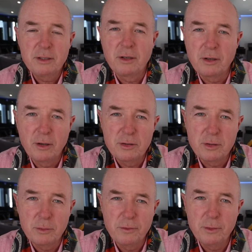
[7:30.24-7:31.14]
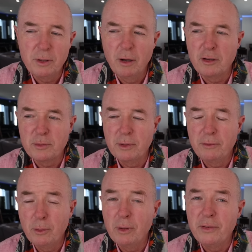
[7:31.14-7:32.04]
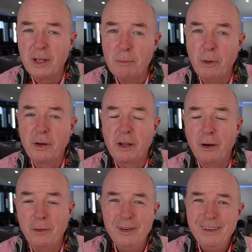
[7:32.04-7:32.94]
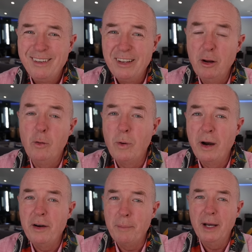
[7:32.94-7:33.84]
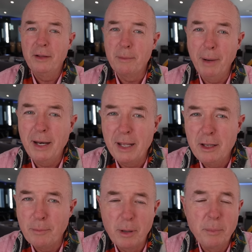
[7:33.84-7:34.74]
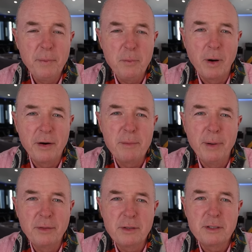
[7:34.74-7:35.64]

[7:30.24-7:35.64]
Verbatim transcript: it's going to cost you a few dollars, but if you're living in Monaco, you're not worried about the money, you're probably worried about the